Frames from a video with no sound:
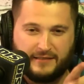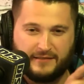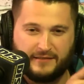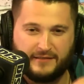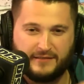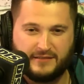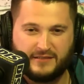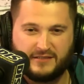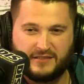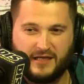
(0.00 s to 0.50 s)

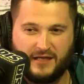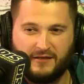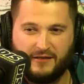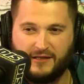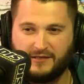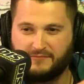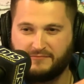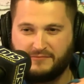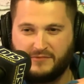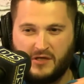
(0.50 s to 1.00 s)
because it's kind of
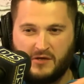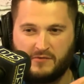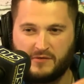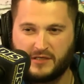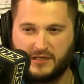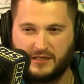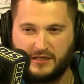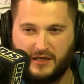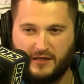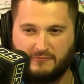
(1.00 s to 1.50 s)
like no
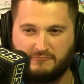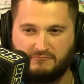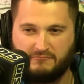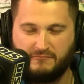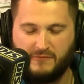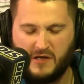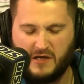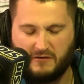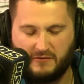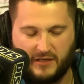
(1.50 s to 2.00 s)
one can know.
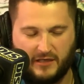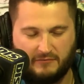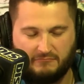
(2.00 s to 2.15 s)
We don't know.